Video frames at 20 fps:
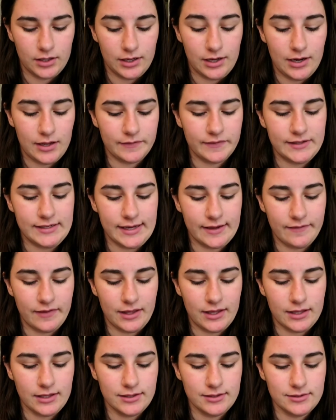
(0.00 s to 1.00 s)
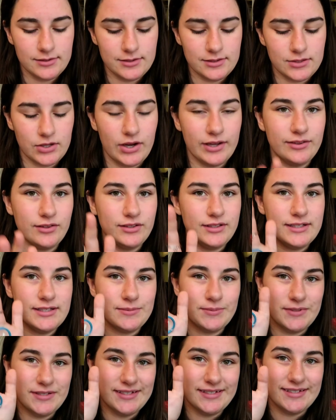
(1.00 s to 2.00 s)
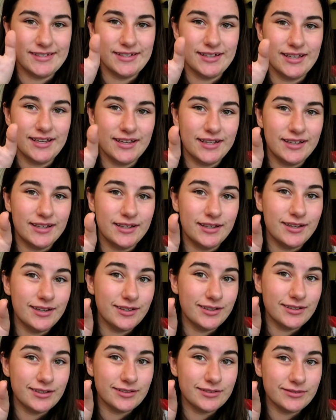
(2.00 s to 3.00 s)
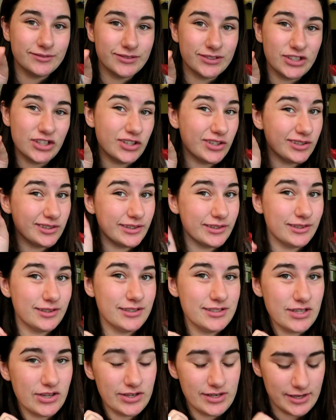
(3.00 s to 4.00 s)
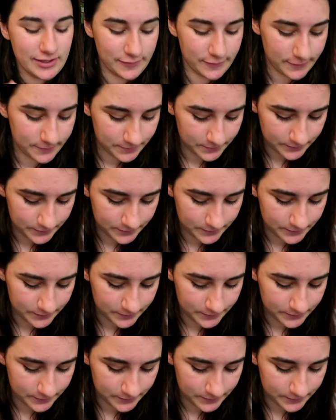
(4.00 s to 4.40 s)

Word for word: lovey-dovey, so I thought this was a cute little alternative,